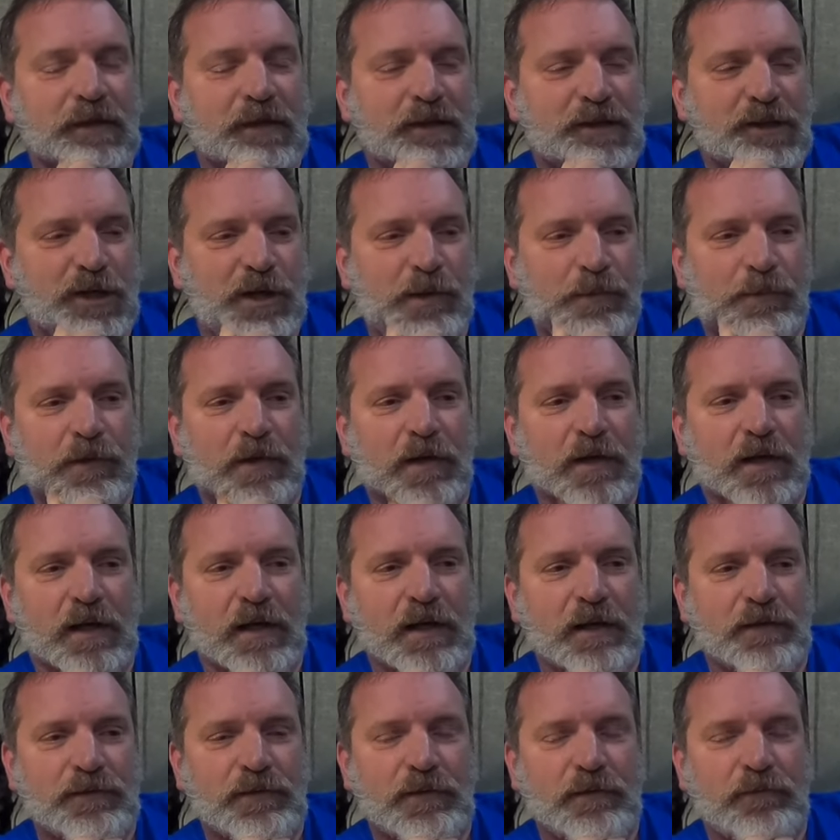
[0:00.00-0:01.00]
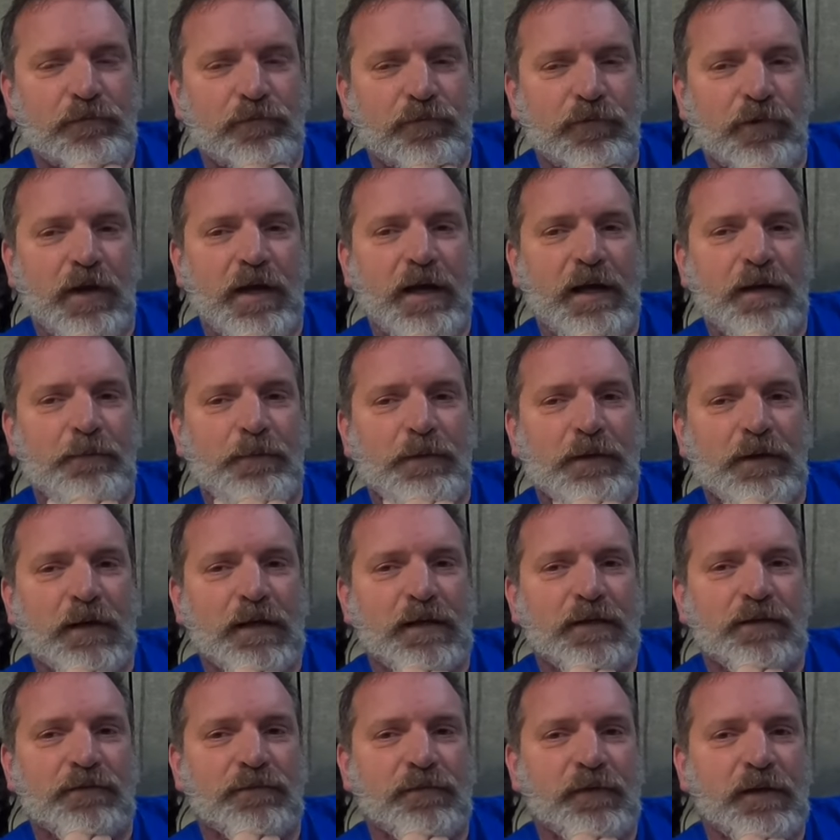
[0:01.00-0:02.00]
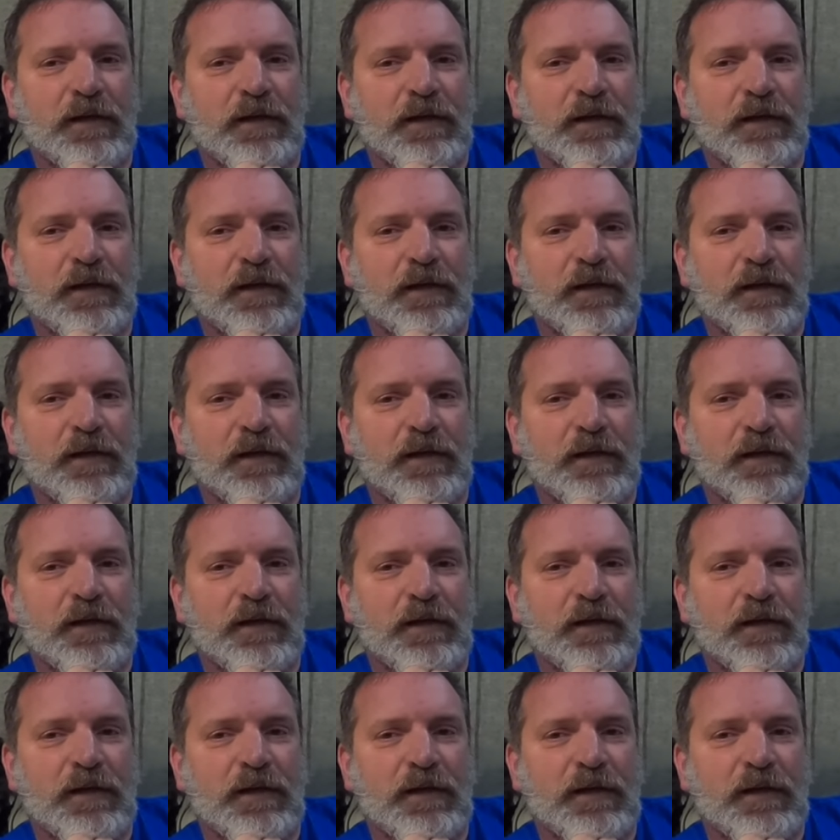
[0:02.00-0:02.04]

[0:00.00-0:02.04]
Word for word: Well, I think we ought to have something flat. But I ain't